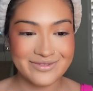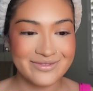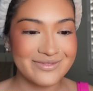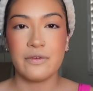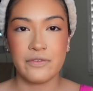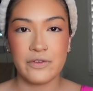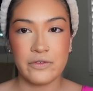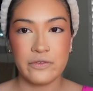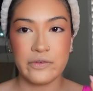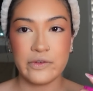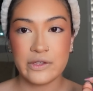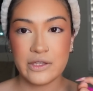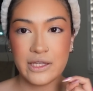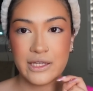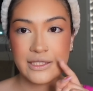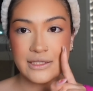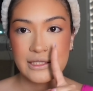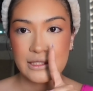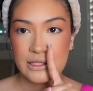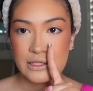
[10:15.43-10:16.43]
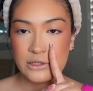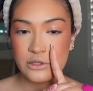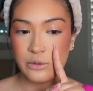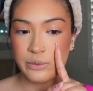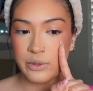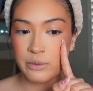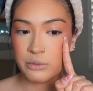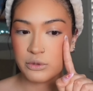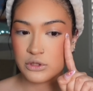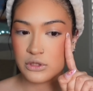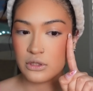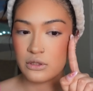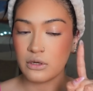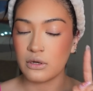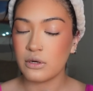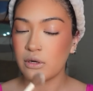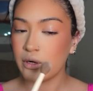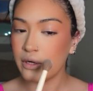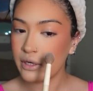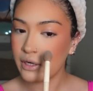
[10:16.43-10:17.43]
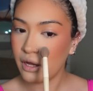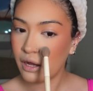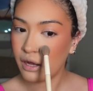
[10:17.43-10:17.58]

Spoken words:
If you feel like se te subió mucho el color,